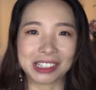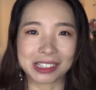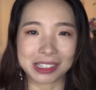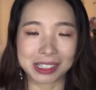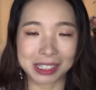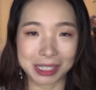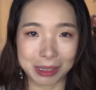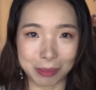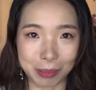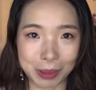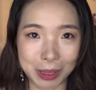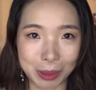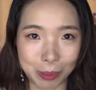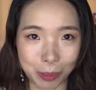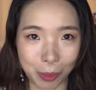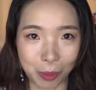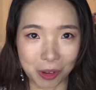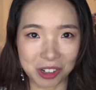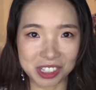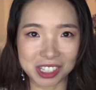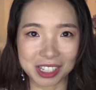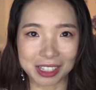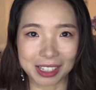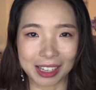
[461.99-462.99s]
the CP
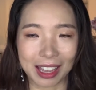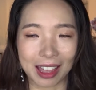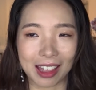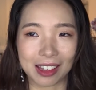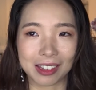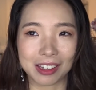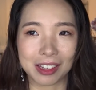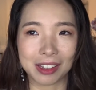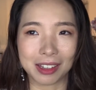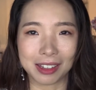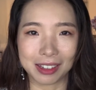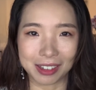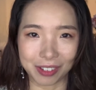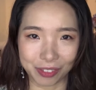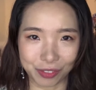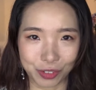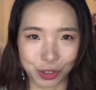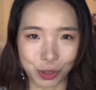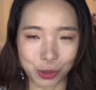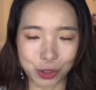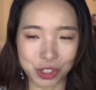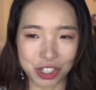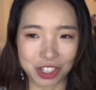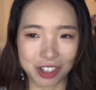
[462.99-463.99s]
boards again in the
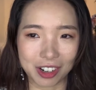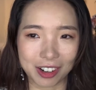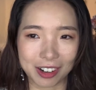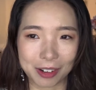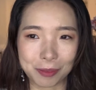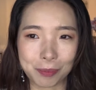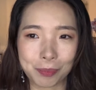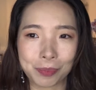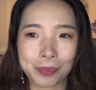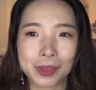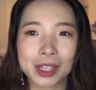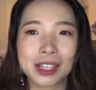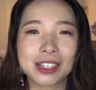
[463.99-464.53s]
future.